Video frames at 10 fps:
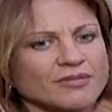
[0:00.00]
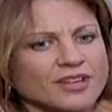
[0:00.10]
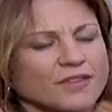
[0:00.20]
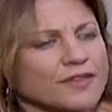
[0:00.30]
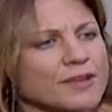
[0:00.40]

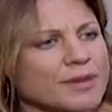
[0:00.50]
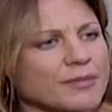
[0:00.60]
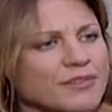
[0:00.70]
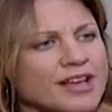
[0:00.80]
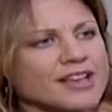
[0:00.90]
I feel my
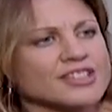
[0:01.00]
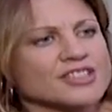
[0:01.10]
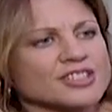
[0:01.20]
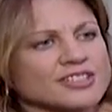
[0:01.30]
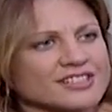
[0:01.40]
morale is
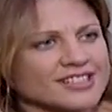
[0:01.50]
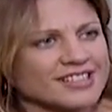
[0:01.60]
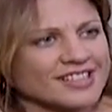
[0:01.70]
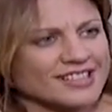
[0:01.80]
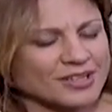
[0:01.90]

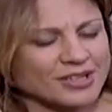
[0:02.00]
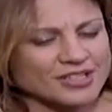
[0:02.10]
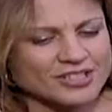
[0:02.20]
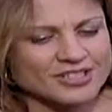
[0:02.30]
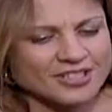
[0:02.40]
it
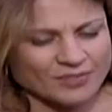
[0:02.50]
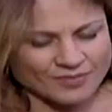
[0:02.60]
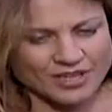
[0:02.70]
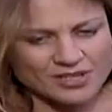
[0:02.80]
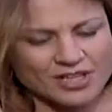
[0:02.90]
just
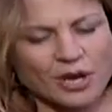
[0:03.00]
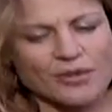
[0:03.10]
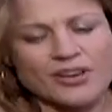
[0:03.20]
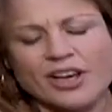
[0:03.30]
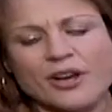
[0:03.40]
goes lower
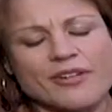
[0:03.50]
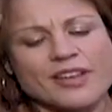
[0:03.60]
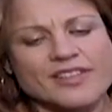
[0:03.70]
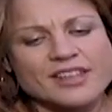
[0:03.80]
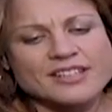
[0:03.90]
and lower,
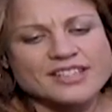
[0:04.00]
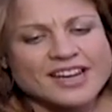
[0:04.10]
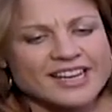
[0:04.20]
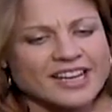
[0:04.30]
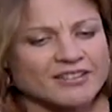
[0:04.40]
and that
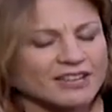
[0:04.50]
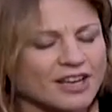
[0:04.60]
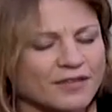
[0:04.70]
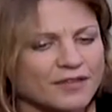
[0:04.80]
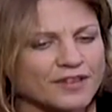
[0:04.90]

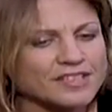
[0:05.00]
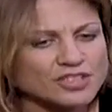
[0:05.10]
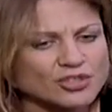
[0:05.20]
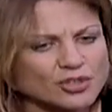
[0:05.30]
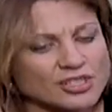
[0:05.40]
I feel
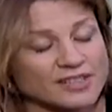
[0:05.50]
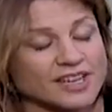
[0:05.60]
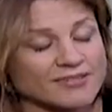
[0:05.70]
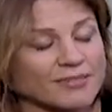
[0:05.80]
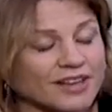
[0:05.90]
distraught, and
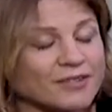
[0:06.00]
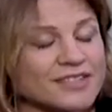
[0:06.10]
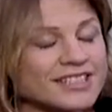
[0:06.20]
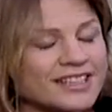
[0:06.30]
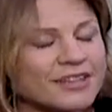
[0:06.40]
then I
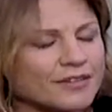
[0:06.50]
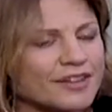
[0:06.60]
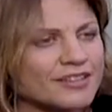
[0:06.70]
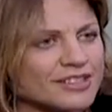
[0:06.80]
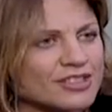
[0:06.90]
physically feel